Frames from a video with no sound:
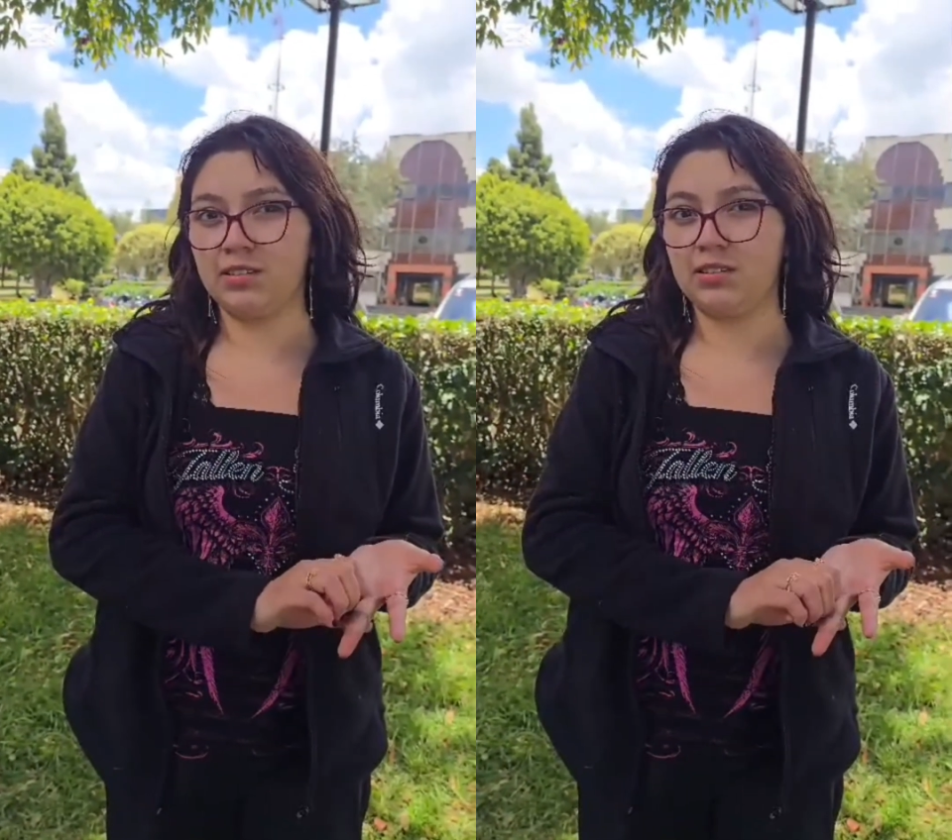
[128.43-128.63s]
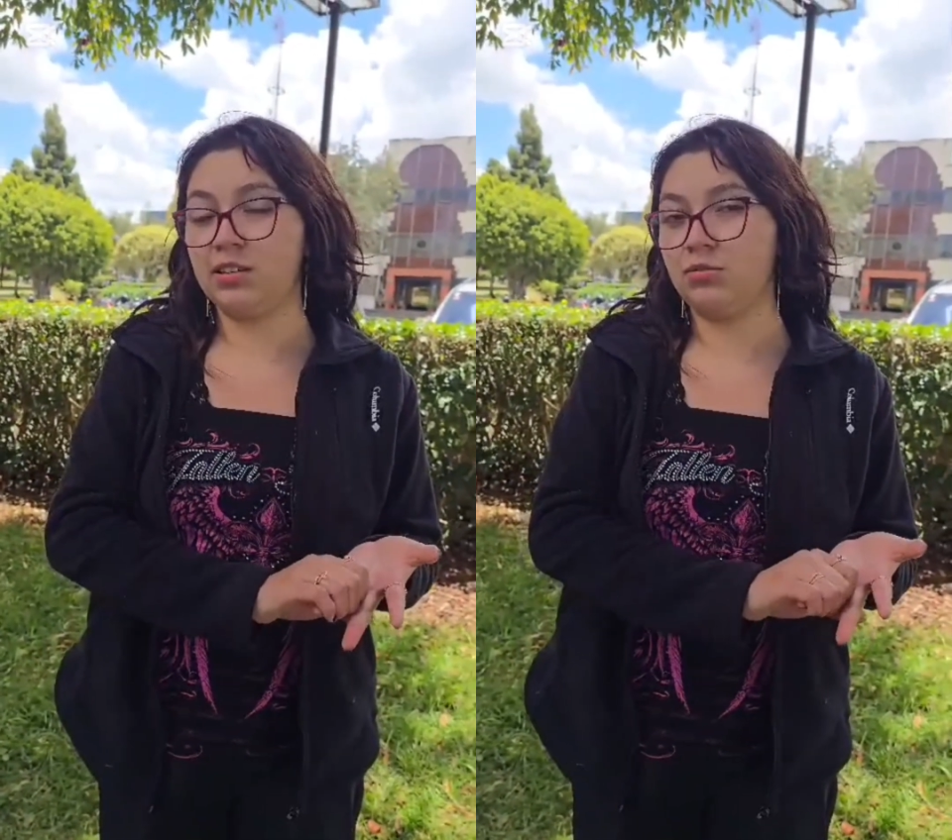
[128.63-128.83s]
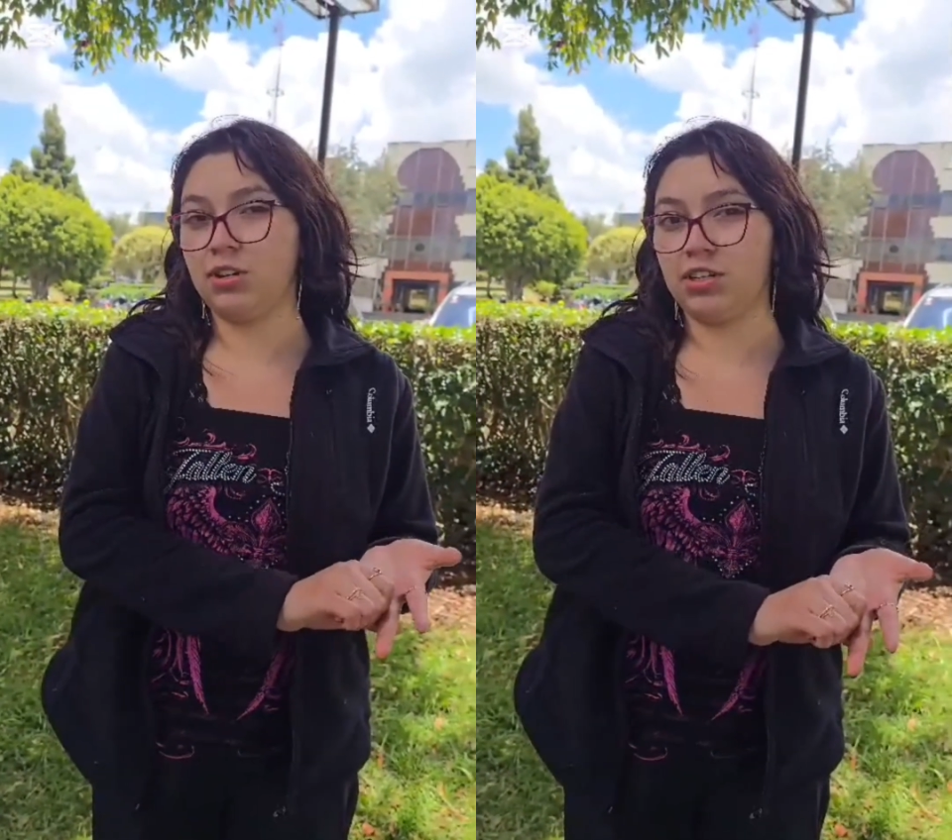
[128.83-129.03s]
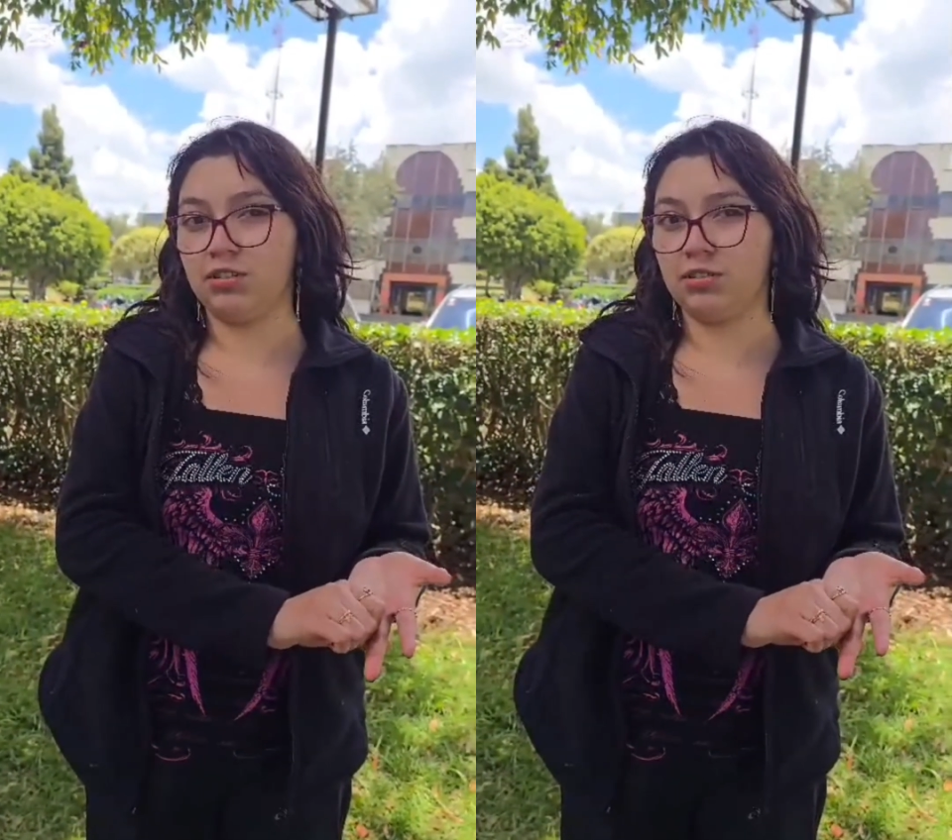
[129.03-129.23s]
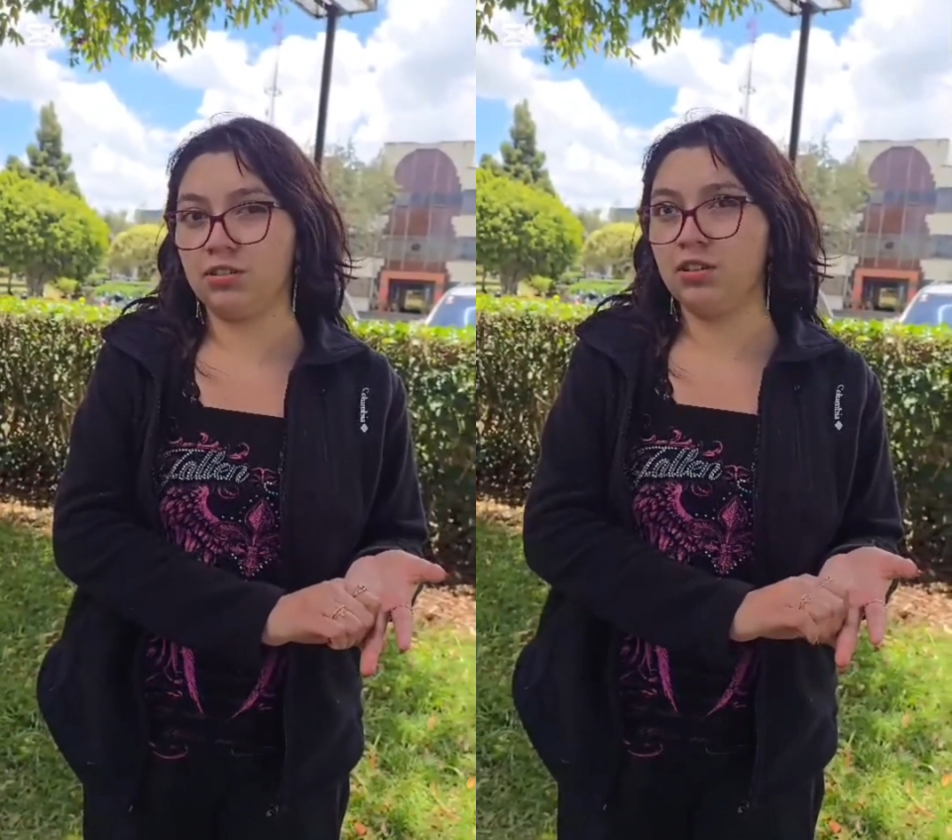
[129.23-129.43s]

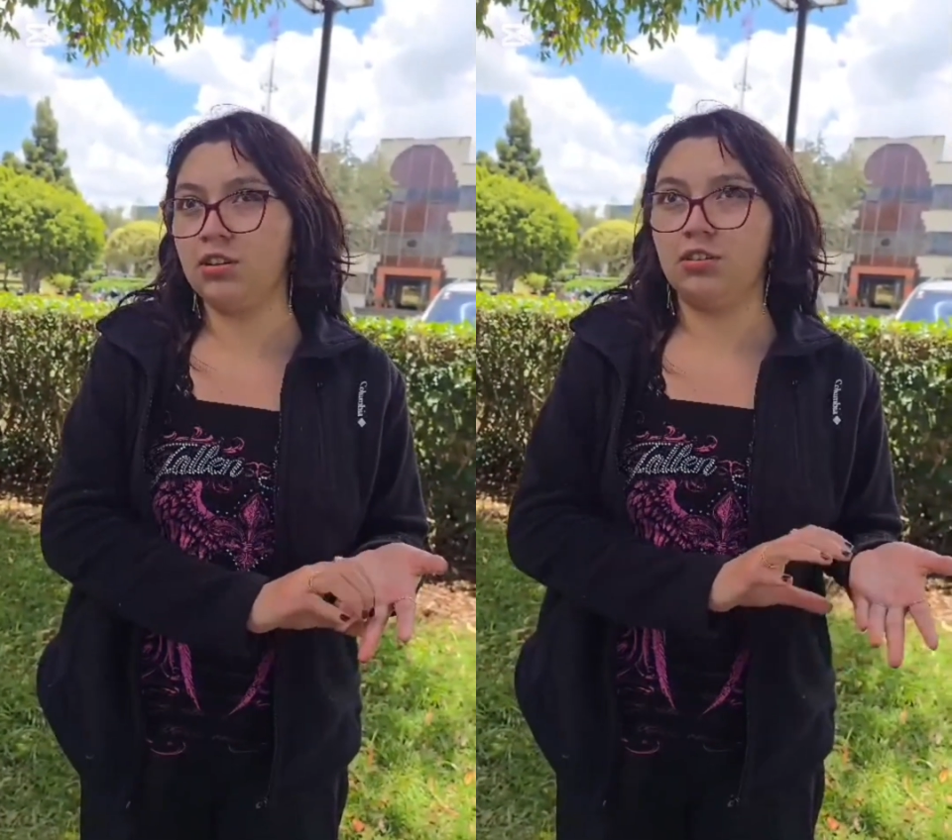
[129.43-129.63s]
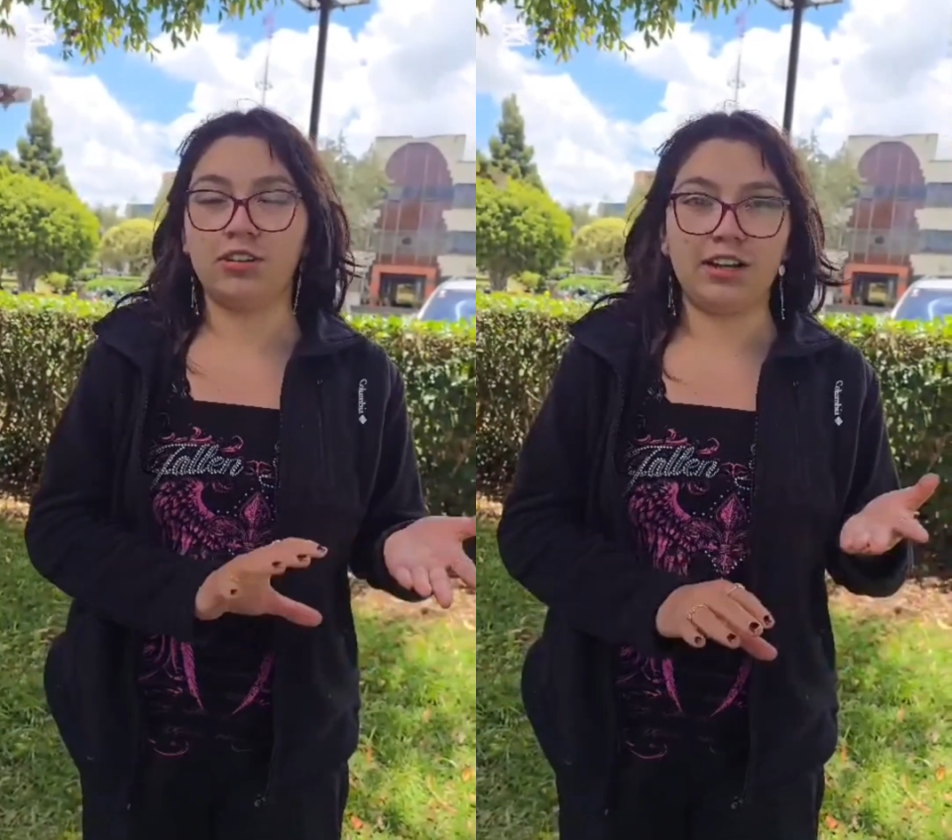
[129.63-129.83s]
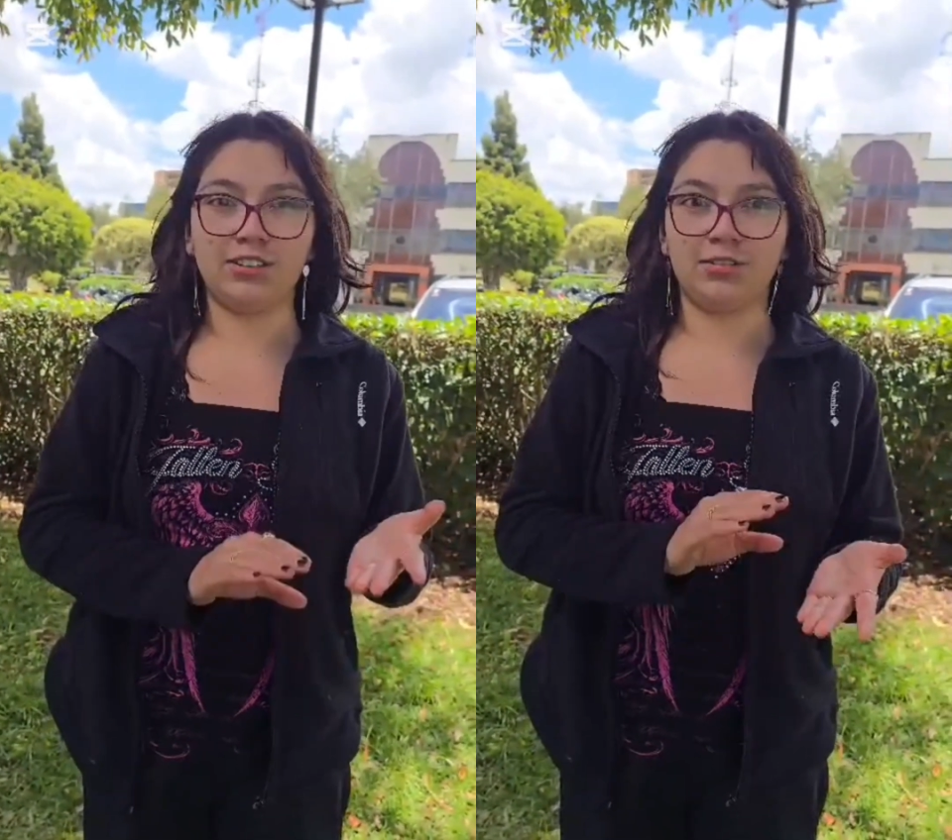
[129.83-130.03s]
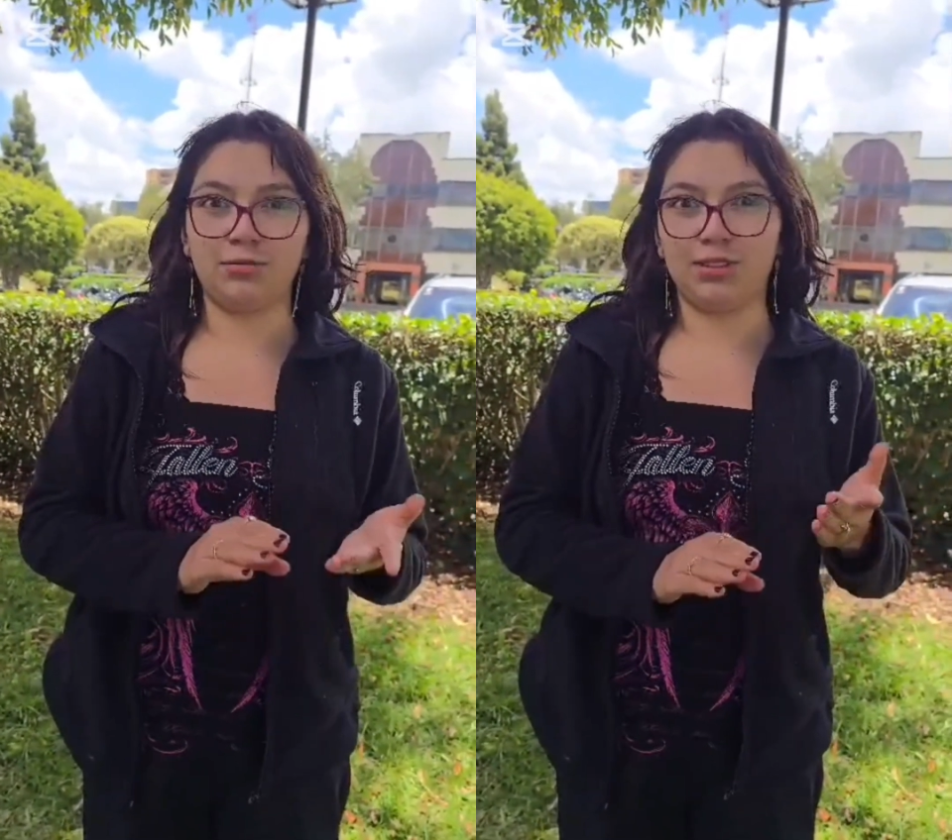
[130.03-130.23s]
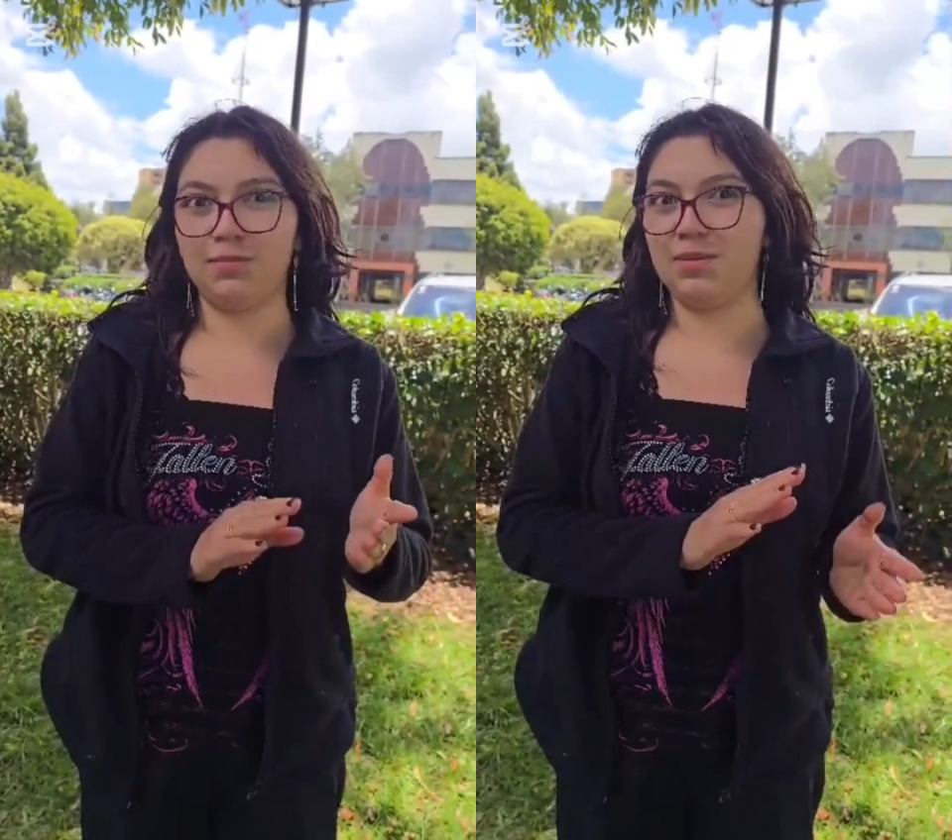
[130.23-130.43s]
situations, or also
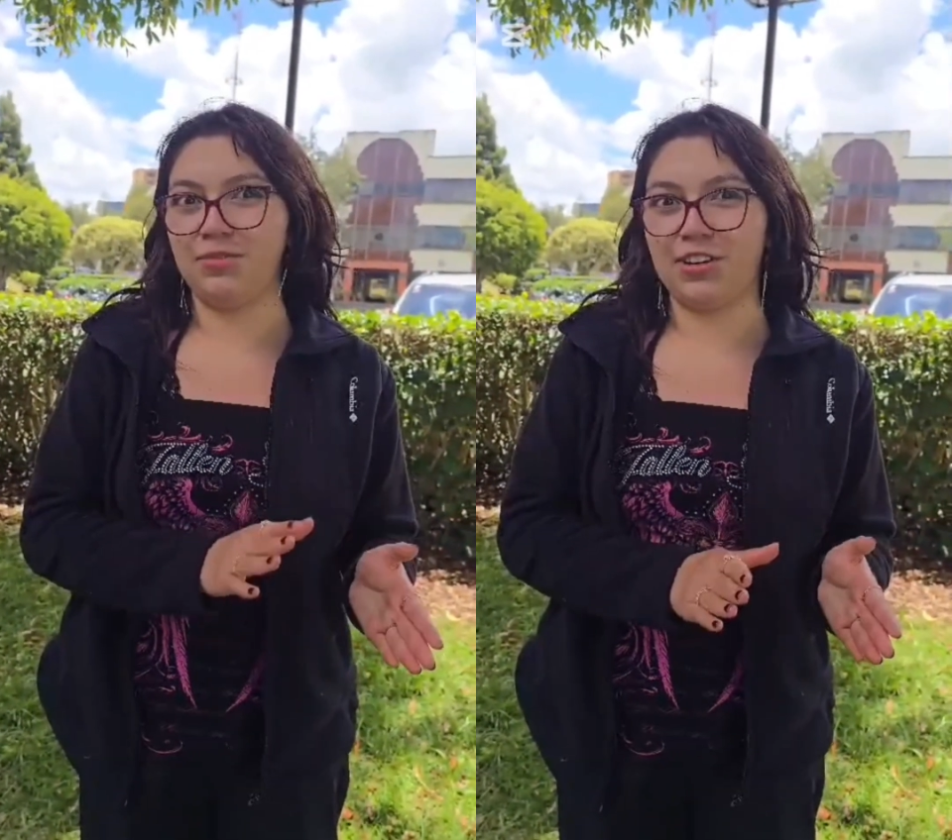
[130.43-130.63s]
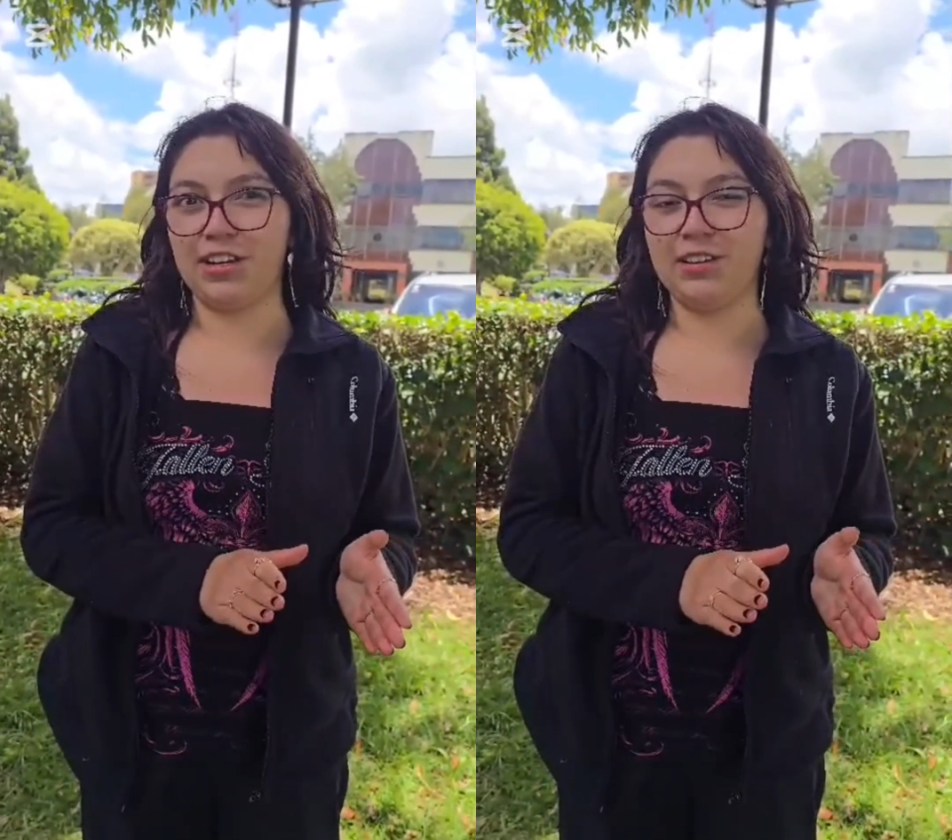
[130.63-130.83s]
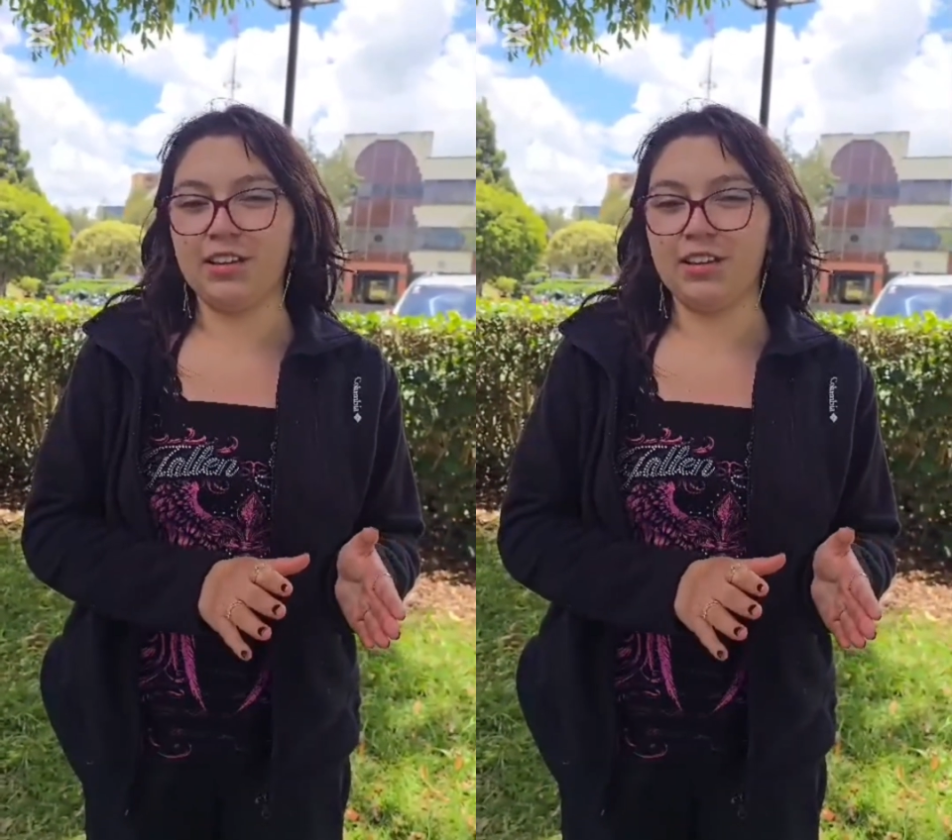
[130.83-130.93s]
with memory.